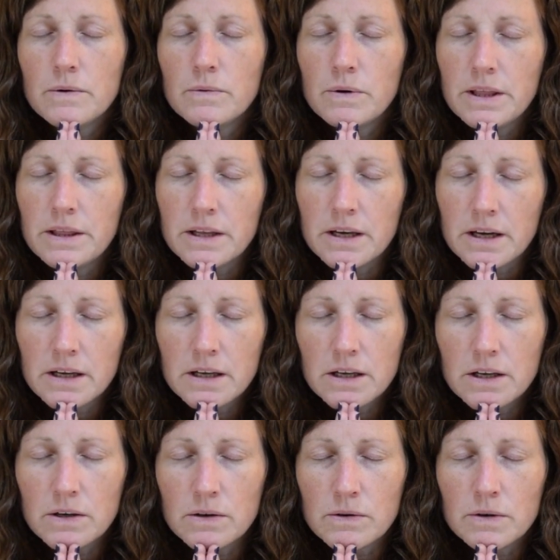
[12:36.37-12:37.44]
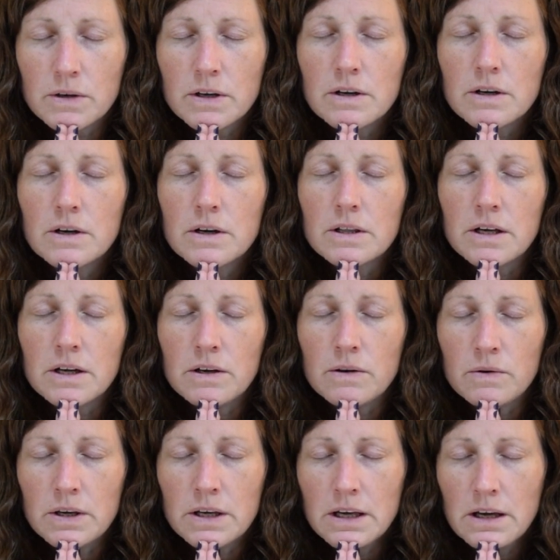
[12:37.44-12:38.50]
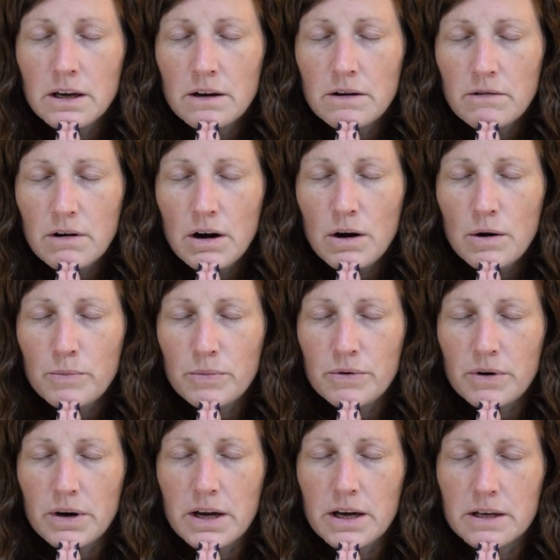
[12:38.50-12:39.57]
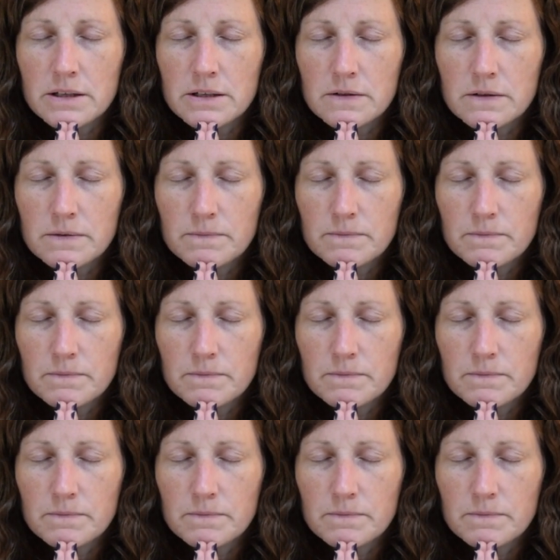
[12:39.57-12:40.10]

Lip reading: We thank you that you hear our prayers.